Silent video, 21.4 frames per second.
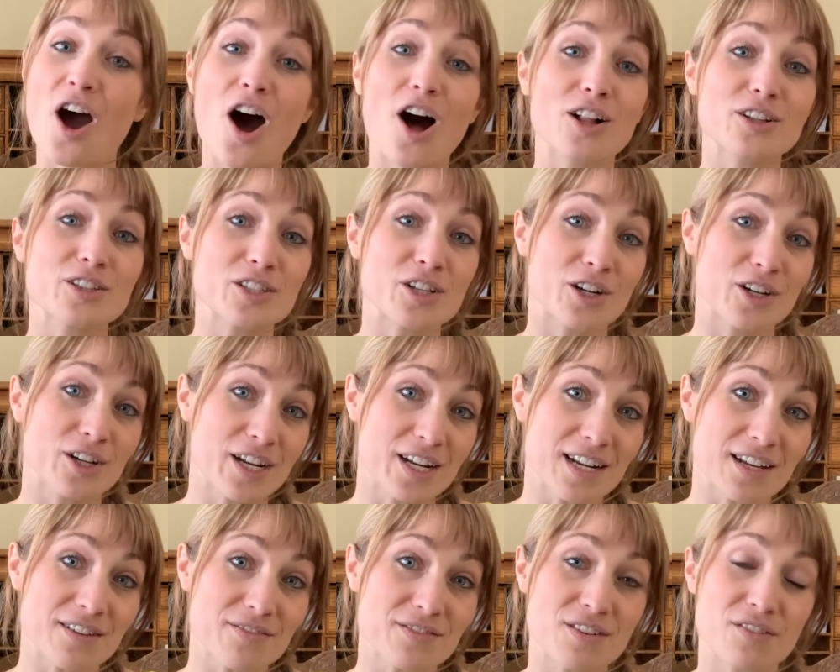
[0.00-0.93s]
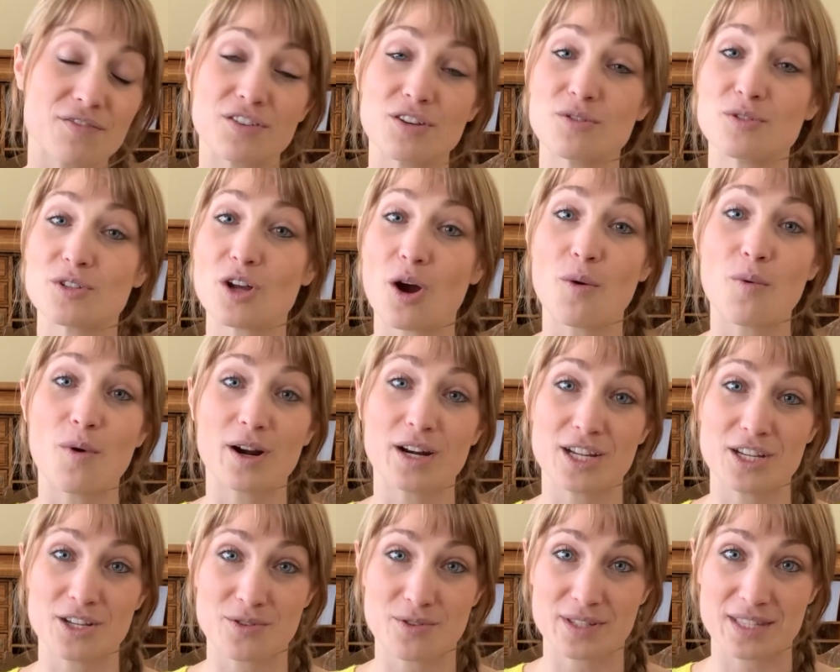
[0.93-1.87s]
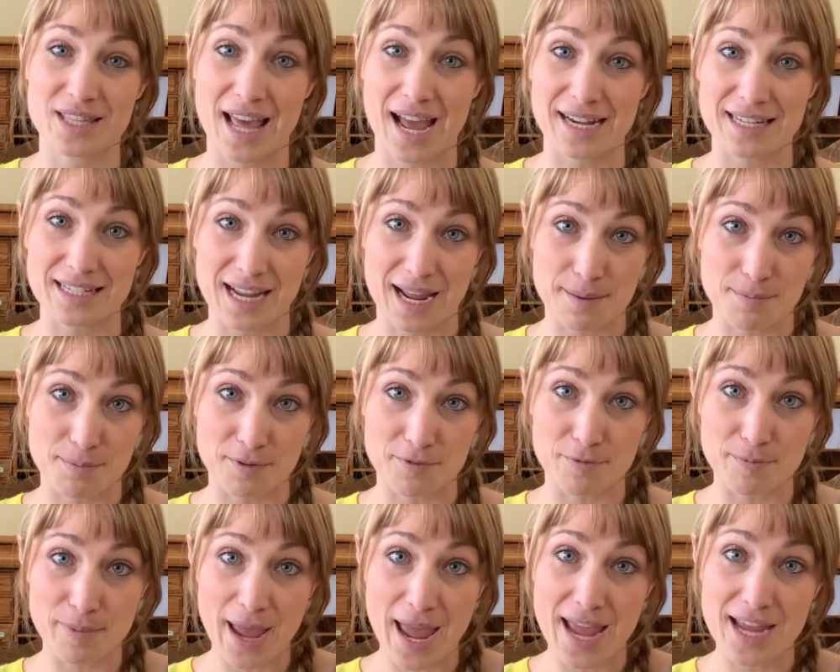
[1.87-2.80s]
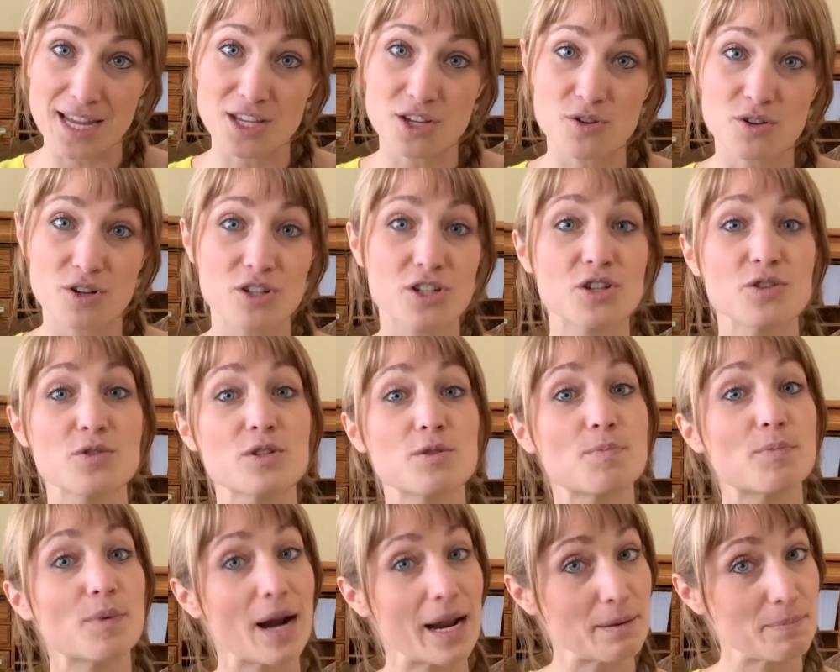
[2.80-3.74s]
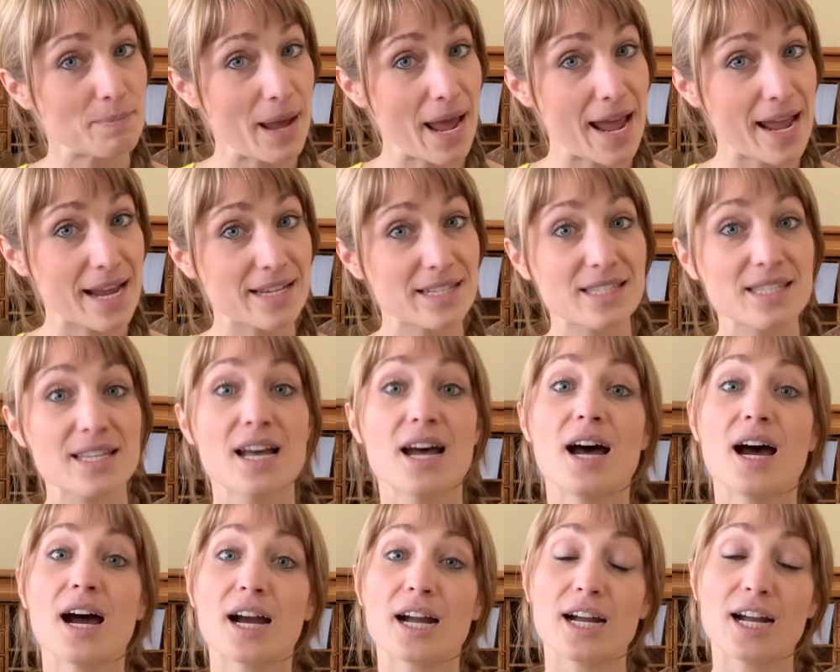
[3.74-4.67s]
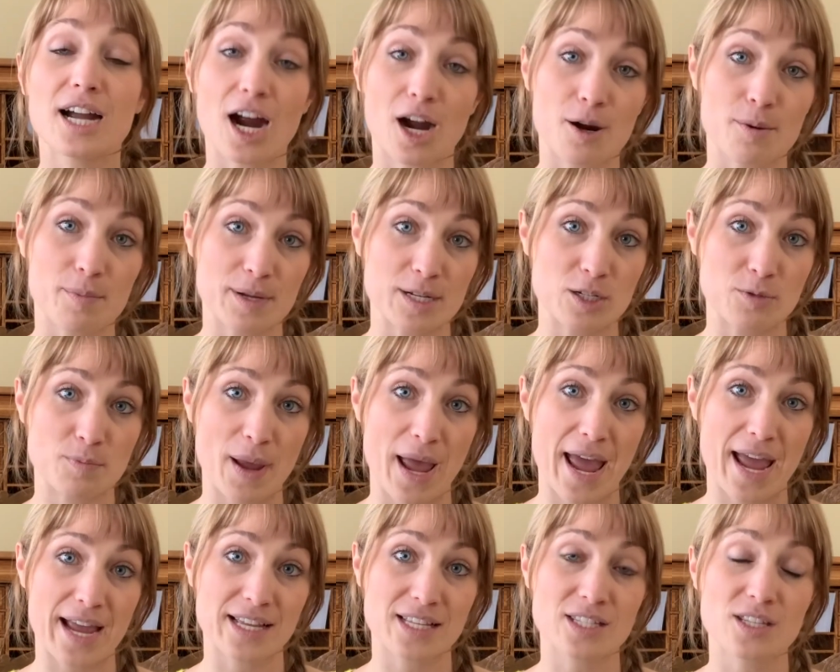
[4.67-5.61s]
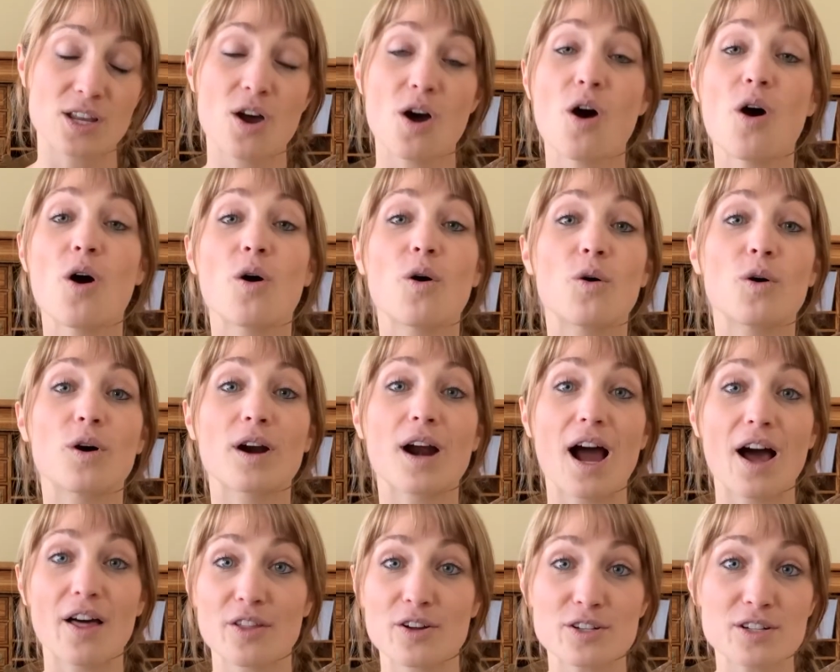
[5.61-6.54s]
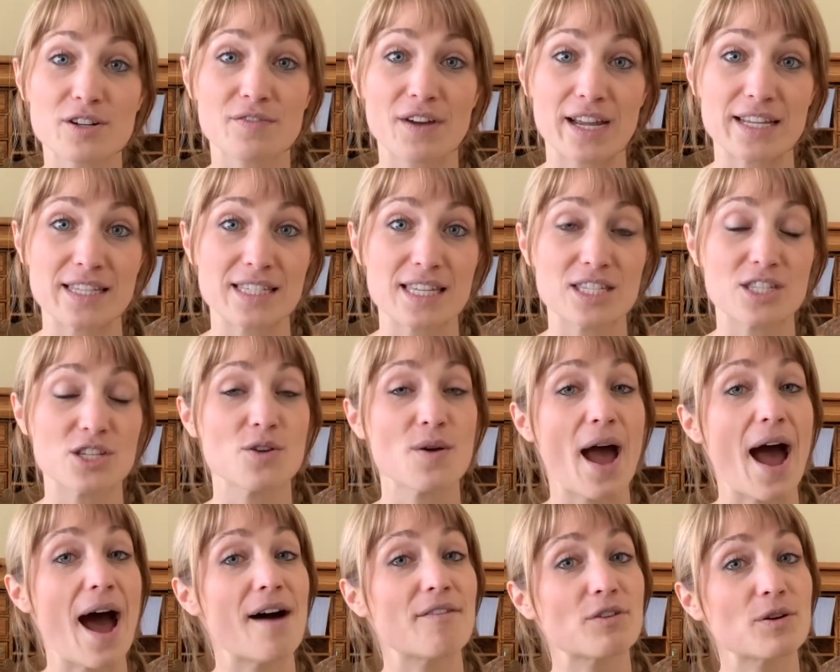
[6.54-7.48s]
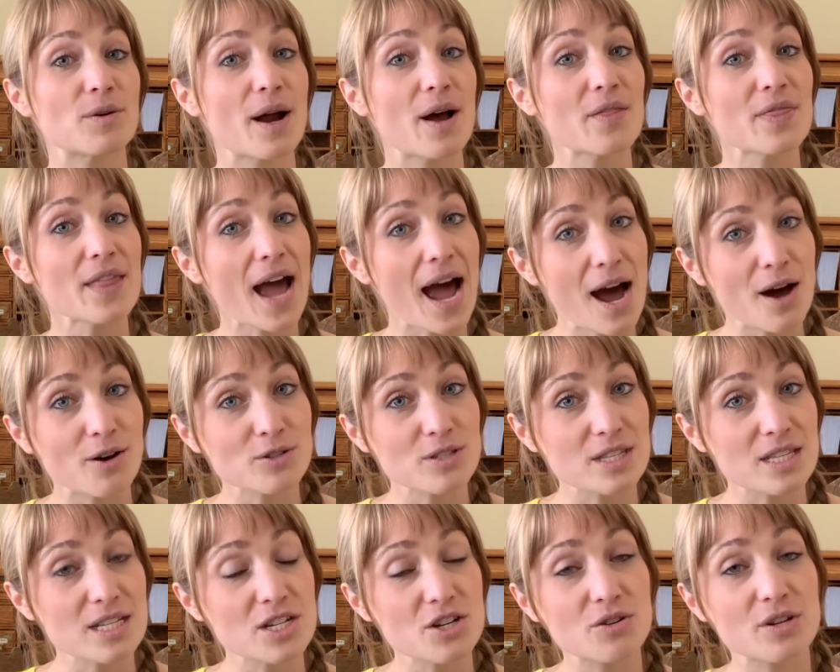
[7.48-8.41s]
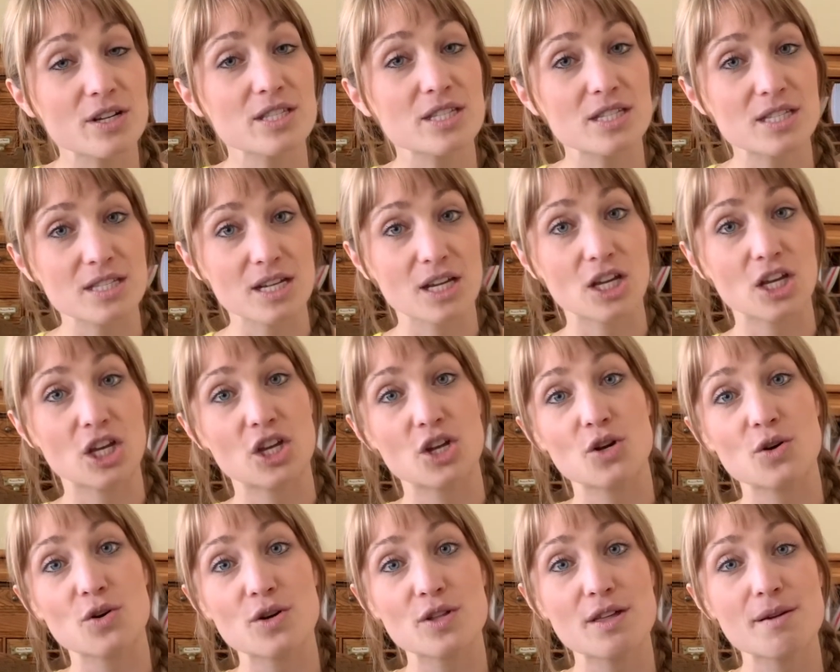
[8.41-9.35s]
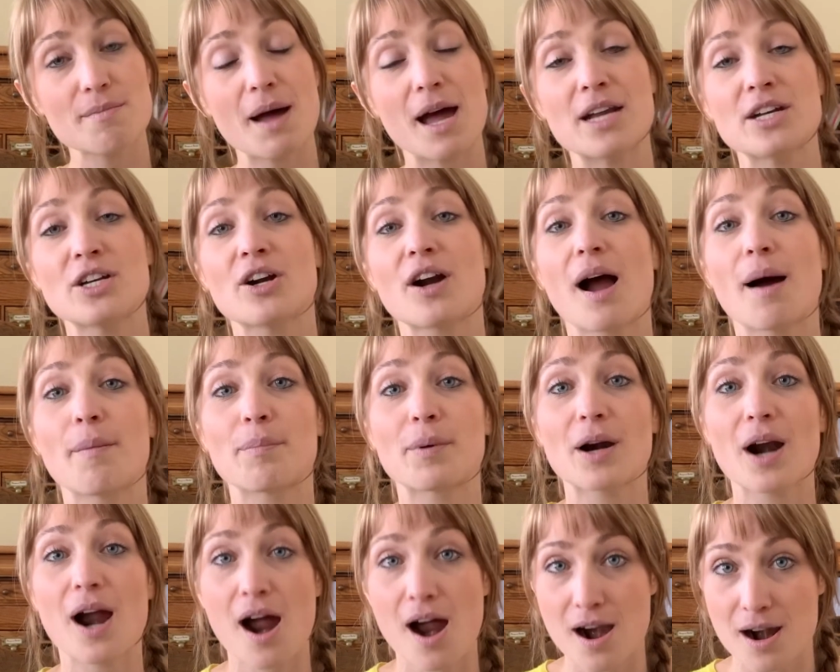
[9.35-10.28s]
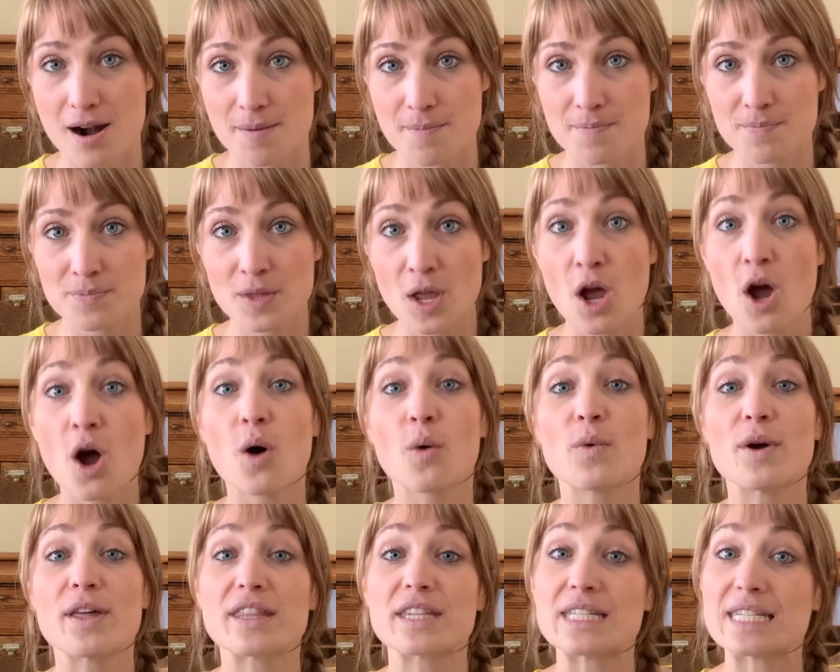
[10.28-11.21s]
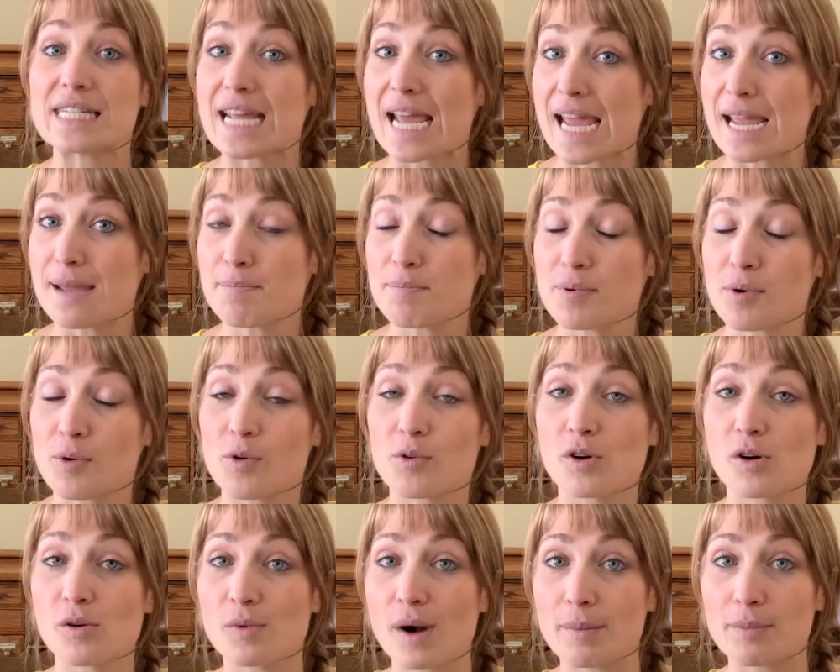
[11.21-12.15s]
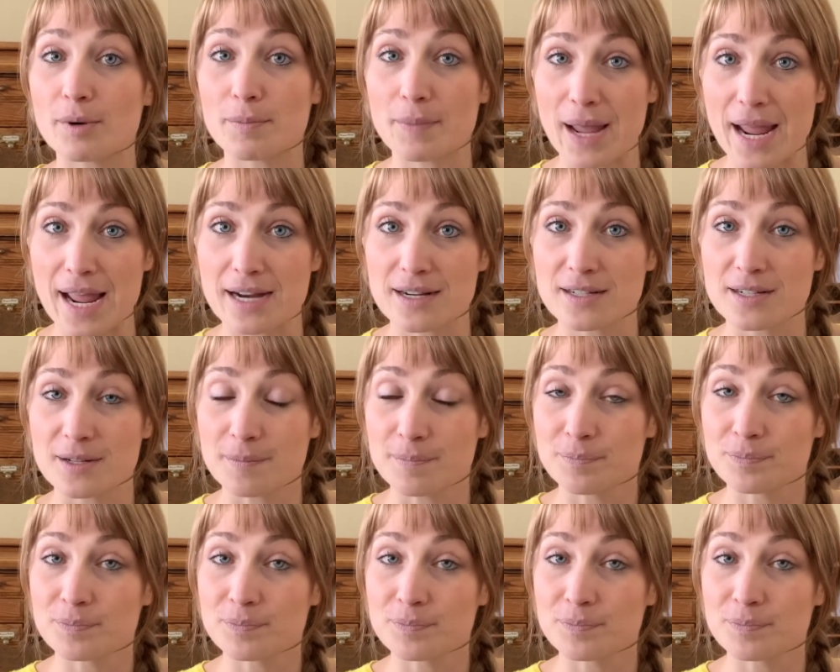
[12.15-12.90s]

Alternatives, if you don't want to use that type of bag, you could use bread bags, garbage bags, or other devices you have around the house, and you can secure them on your upper arm with tape or a rubber band.